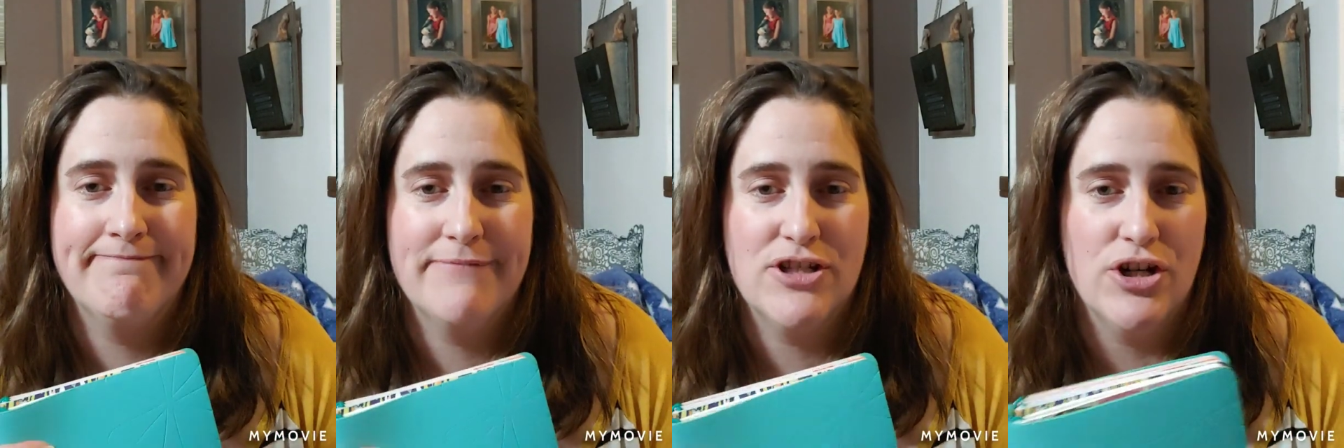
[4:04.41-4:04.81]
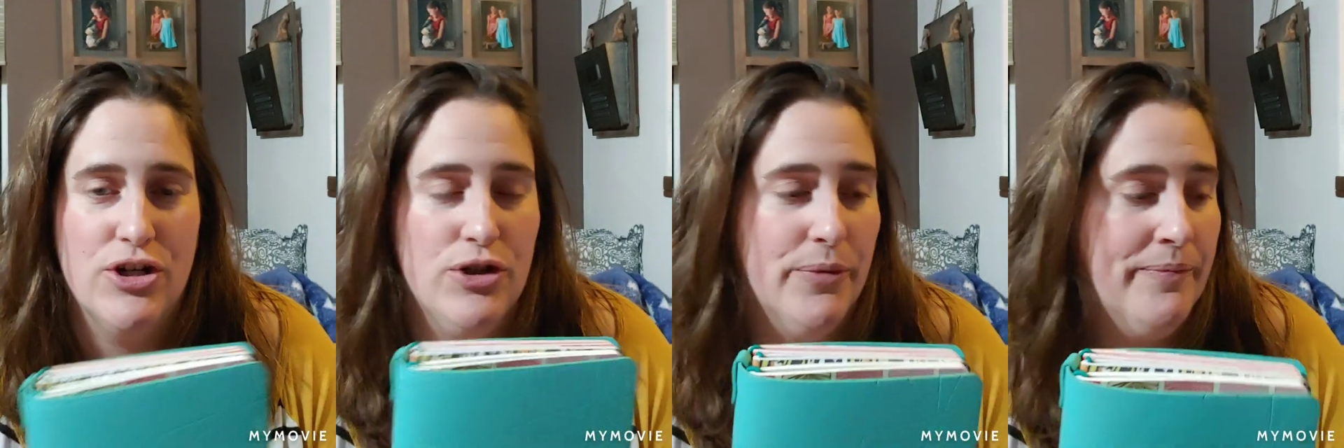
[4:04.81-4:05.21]
start
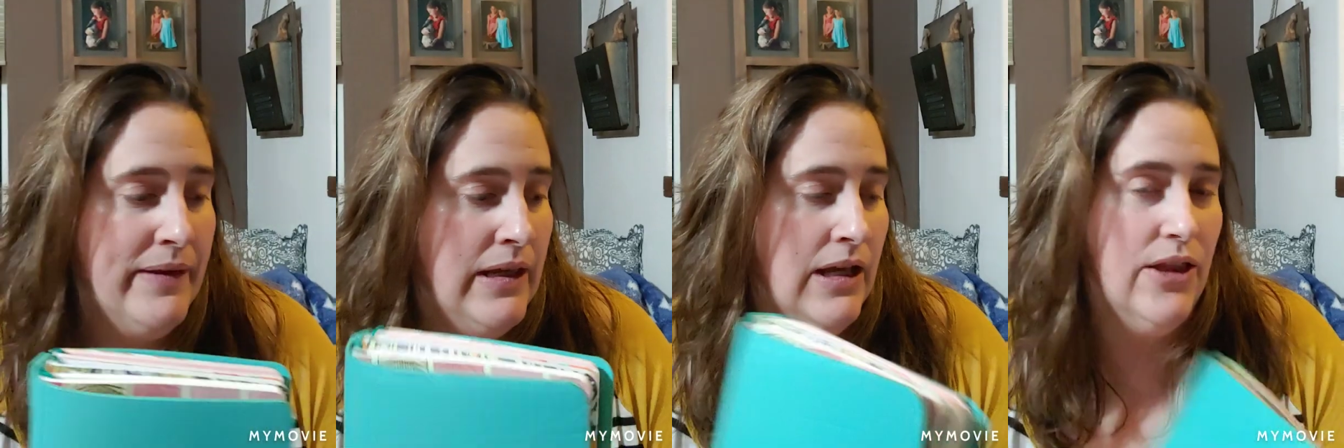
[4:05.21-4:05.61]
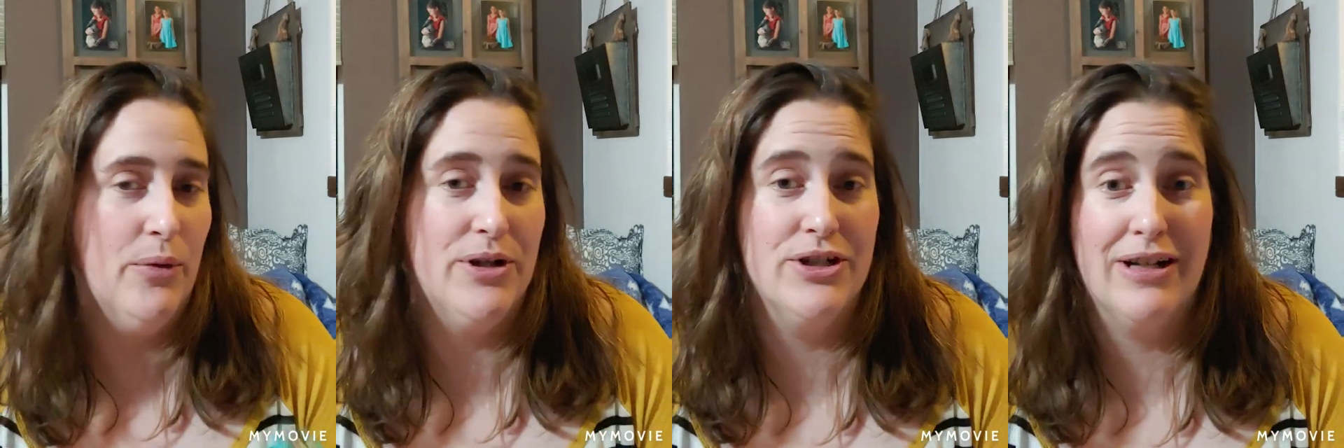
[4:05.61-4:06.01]
new.
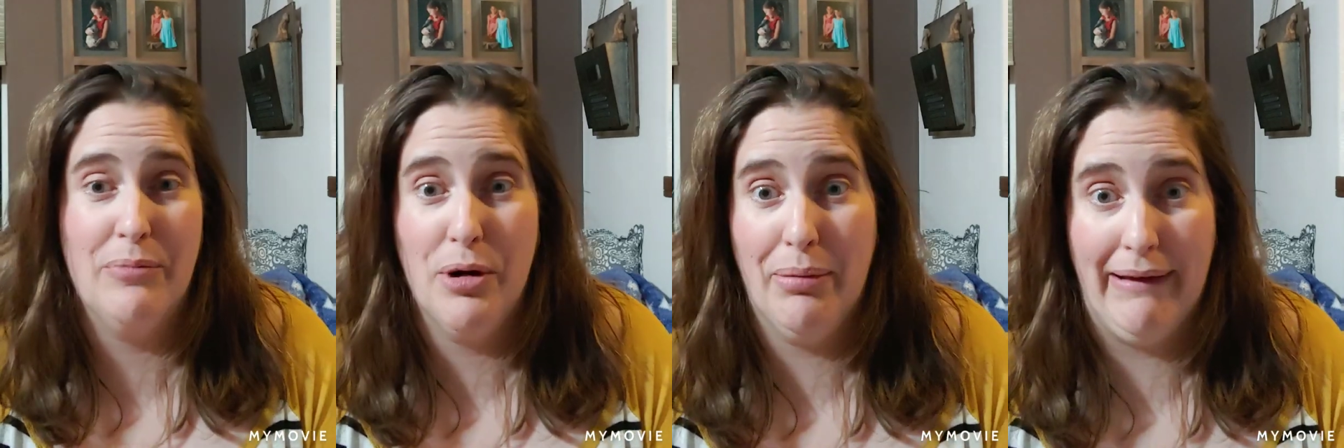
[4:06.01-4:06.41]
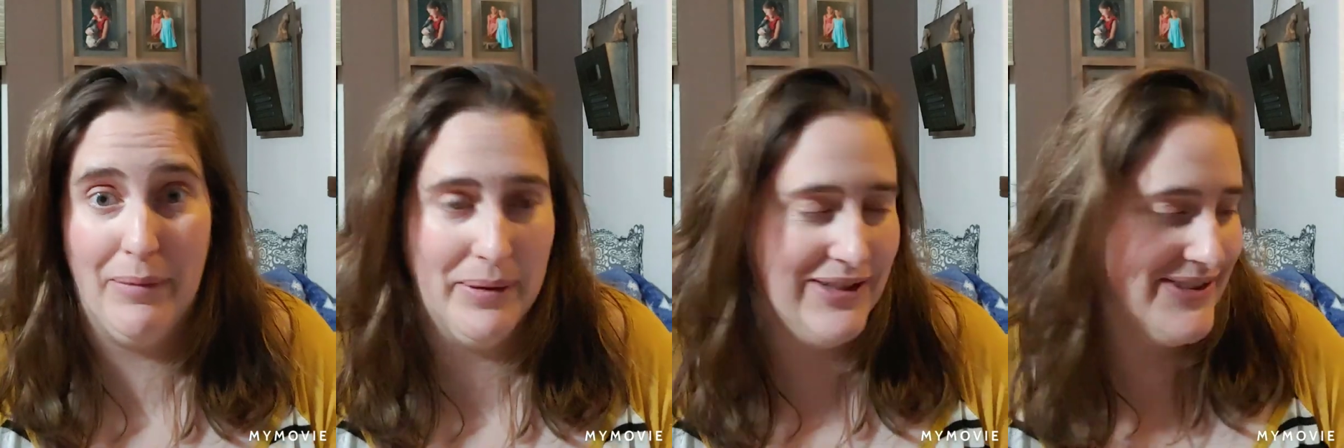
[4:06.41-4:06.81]
Otherwise, you're going to have more
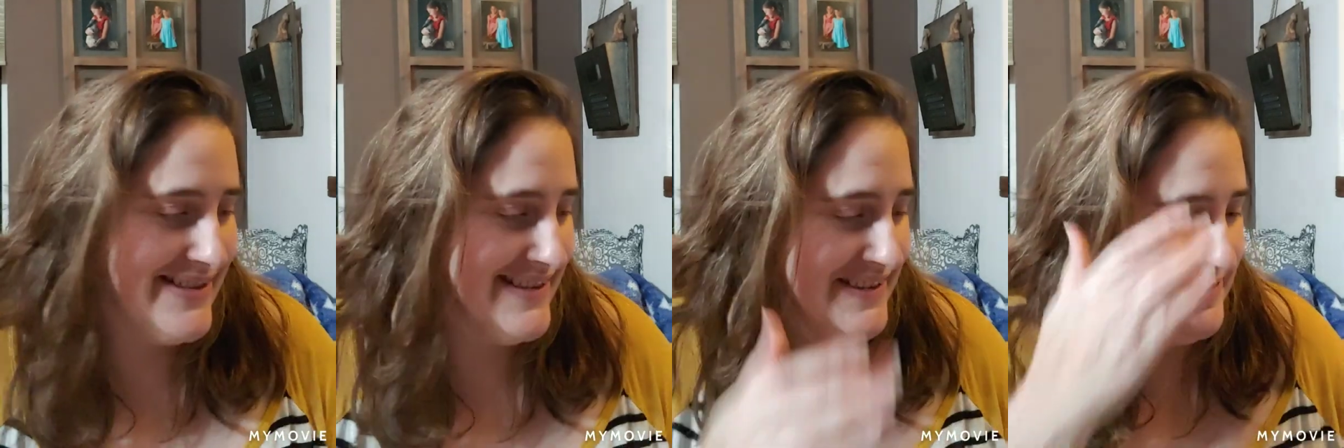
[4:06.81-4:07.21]
blank pages.